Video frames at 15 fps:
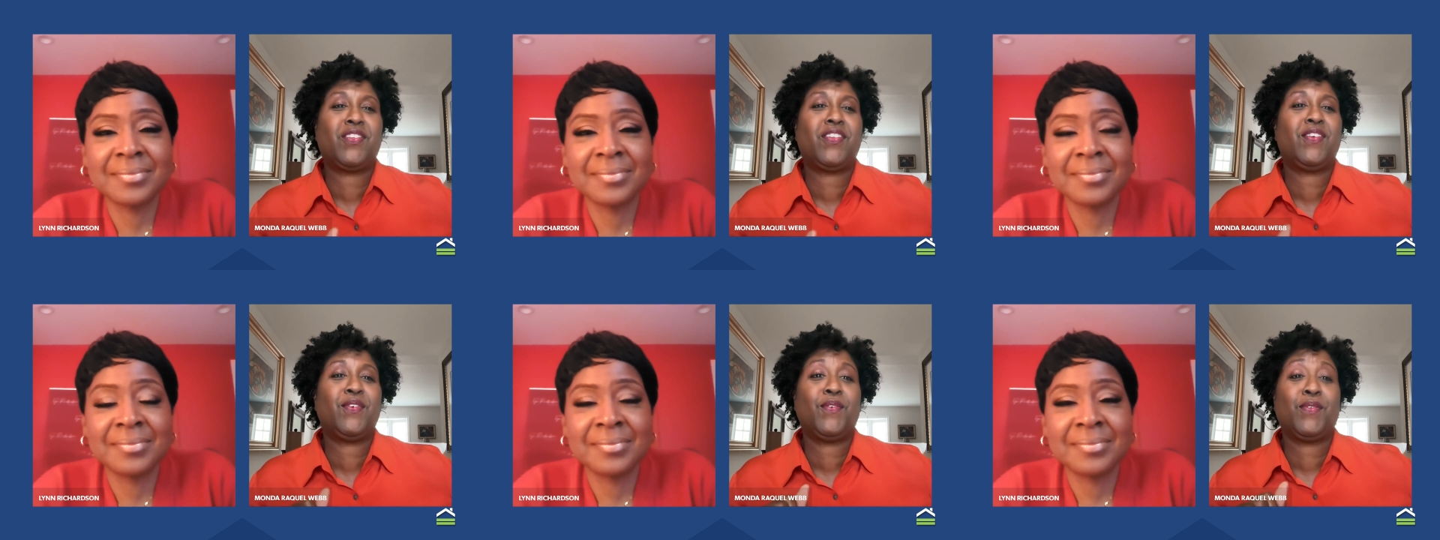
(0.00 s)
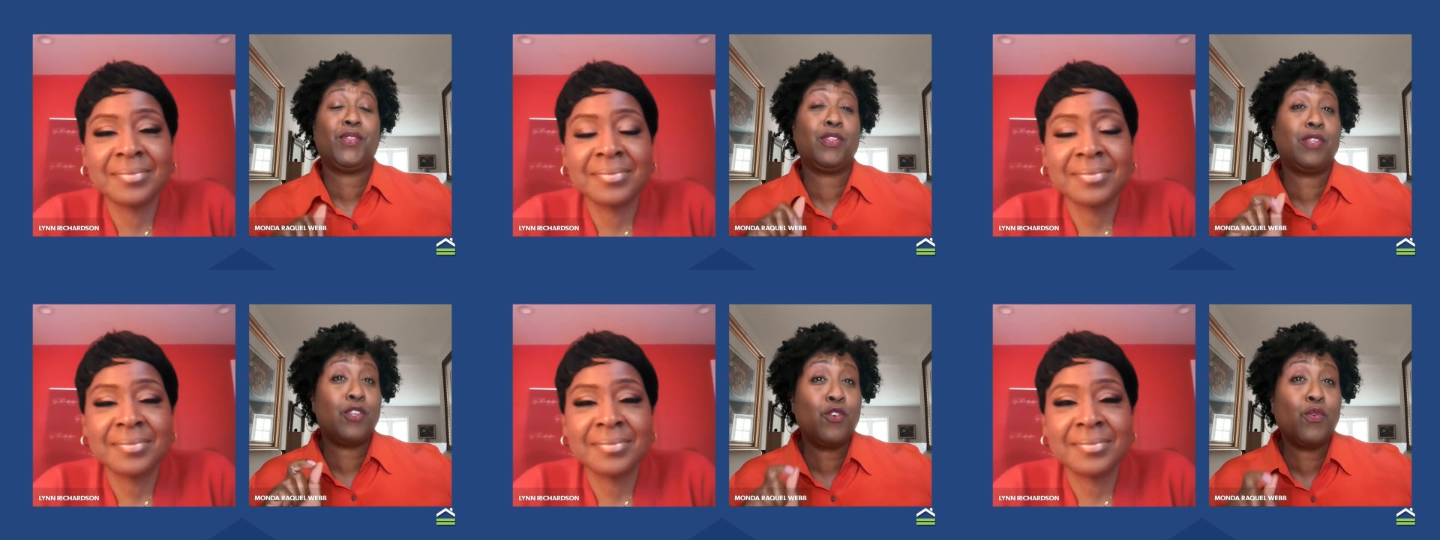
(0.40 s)
Speaker 1: to
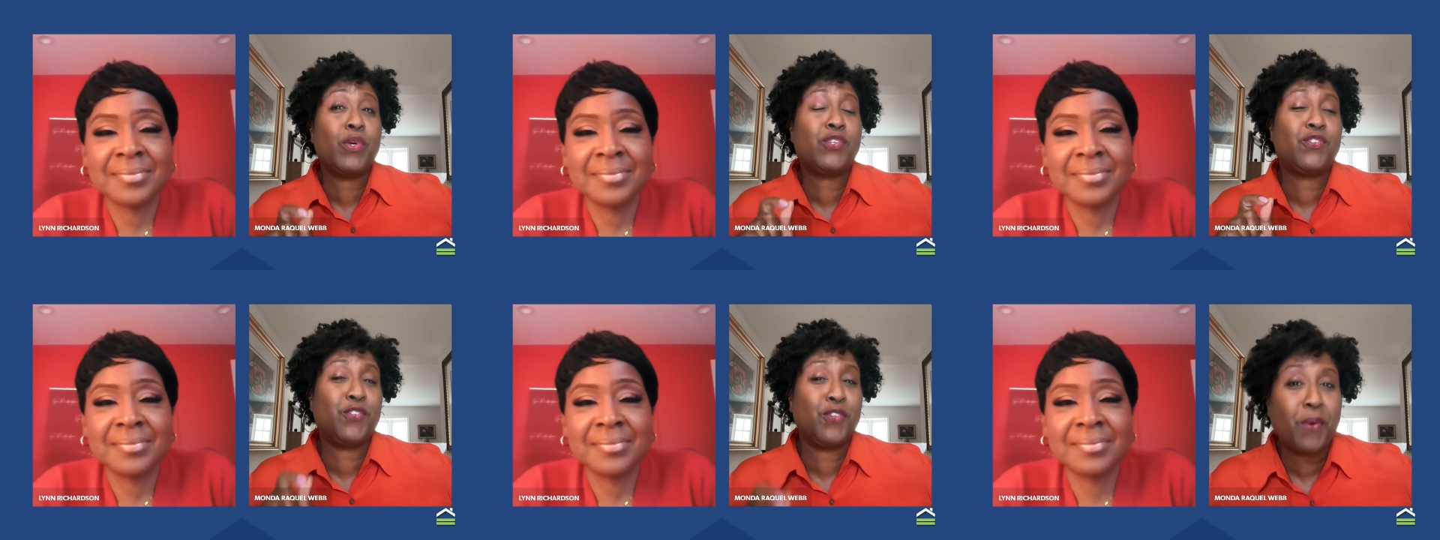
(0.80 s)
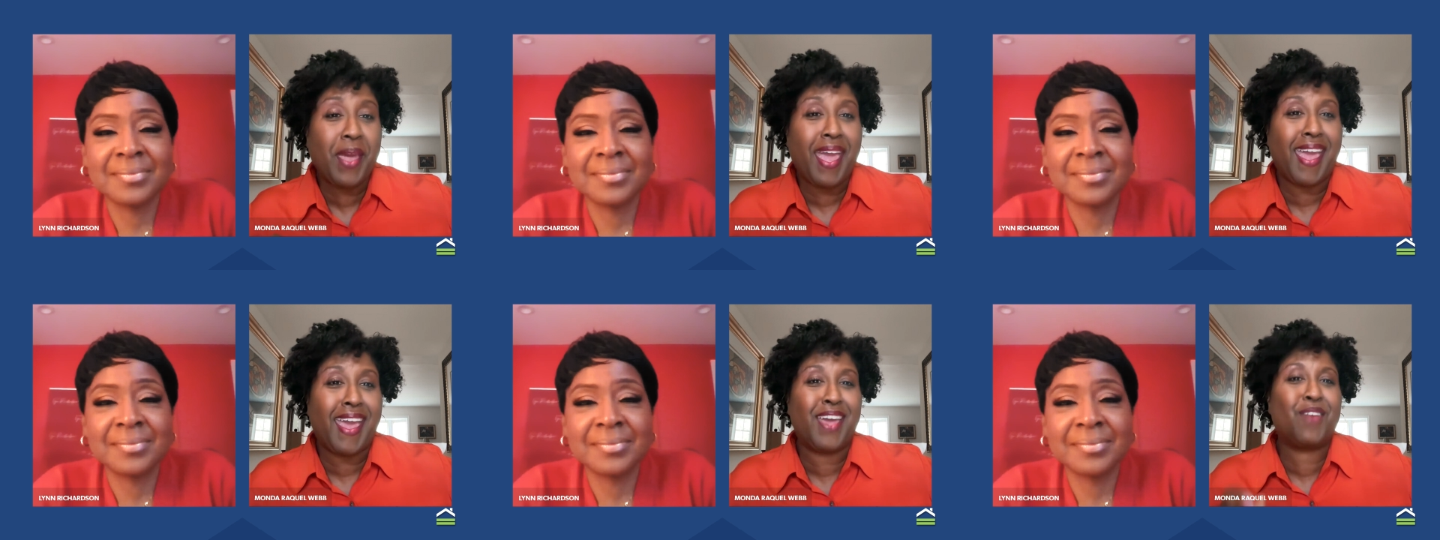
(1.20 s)
you wish you
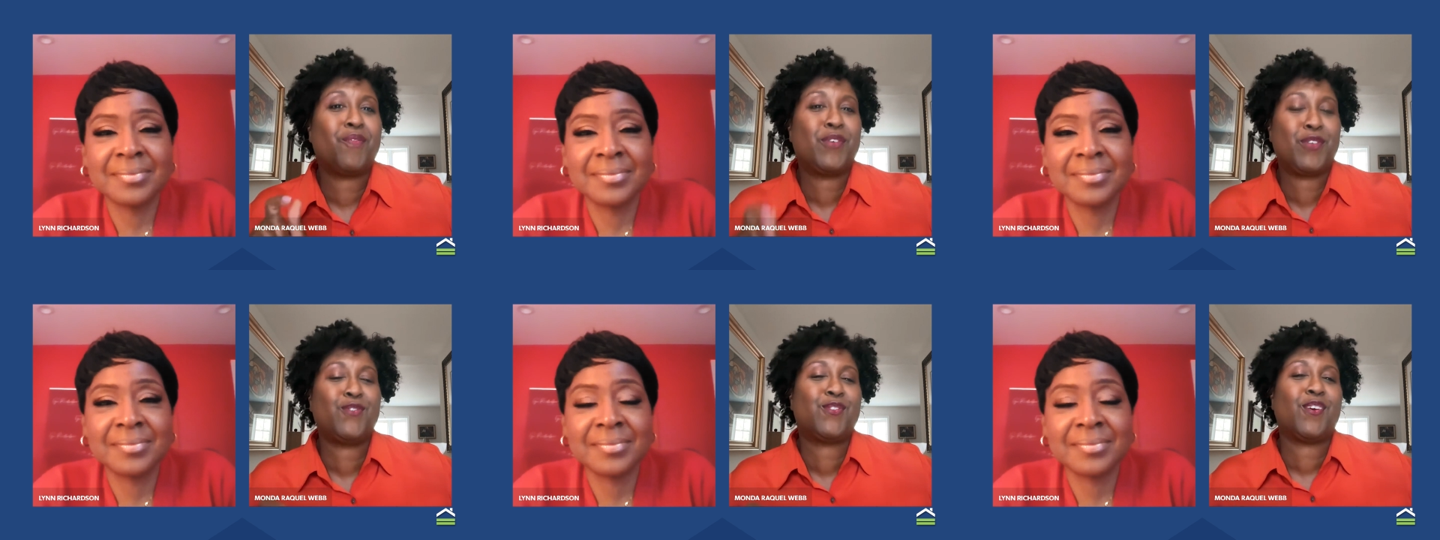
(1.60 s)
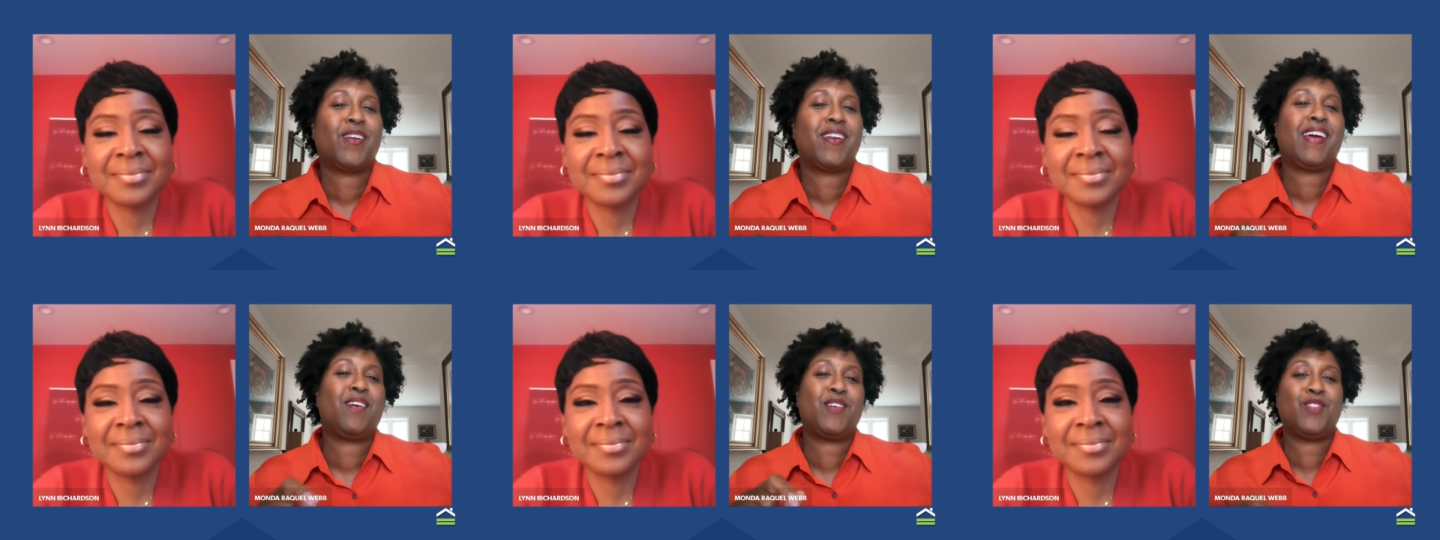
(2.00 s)
had when you started
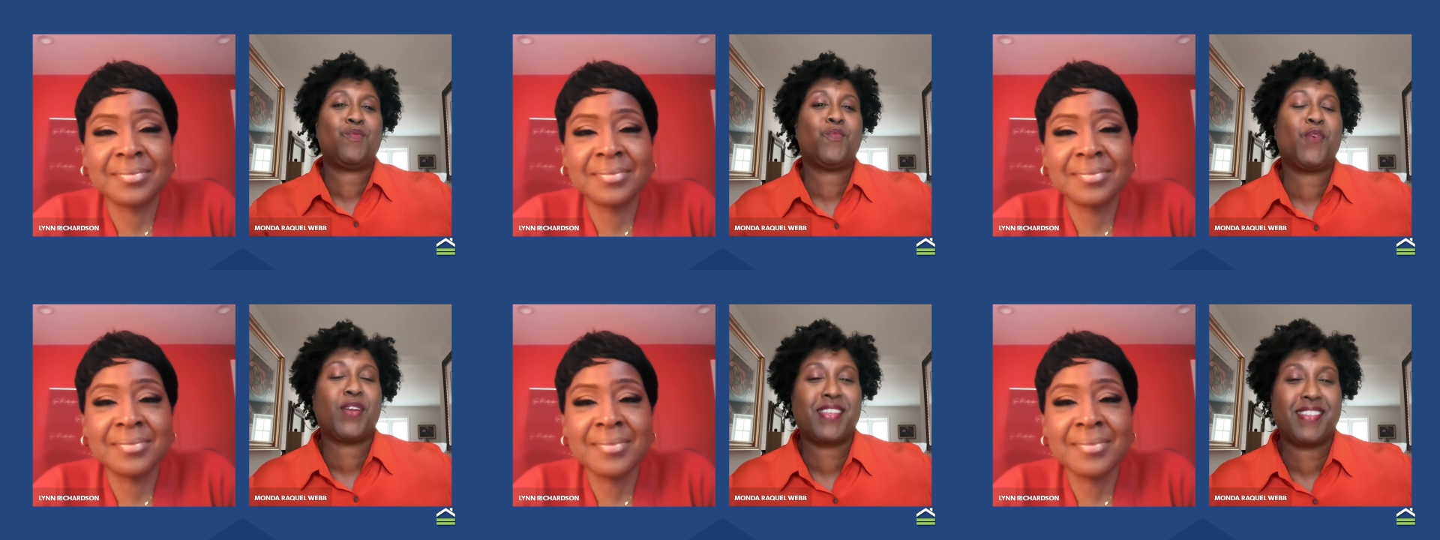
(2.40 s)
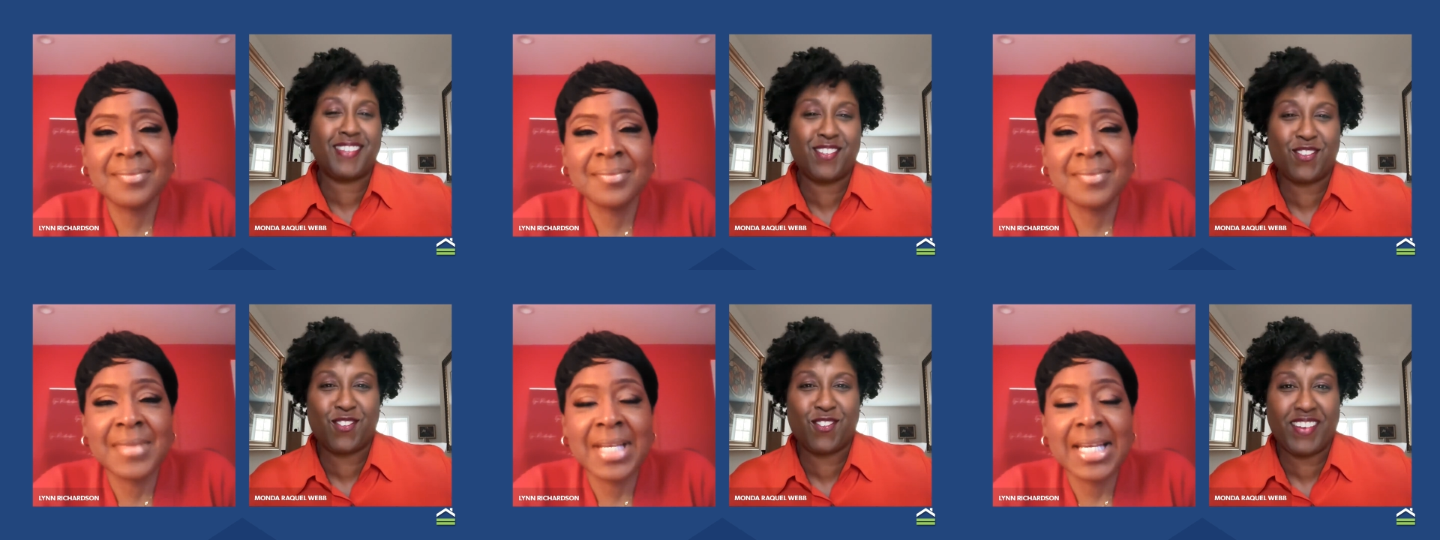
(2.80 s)
out in the mortgage
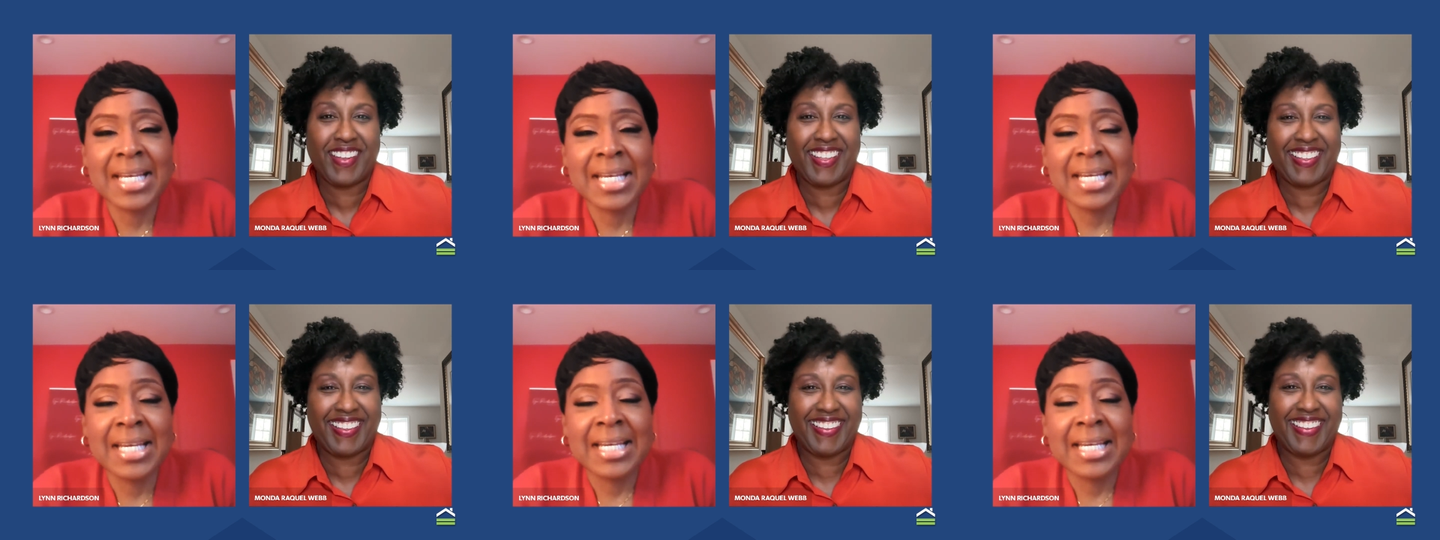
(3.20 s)
industry?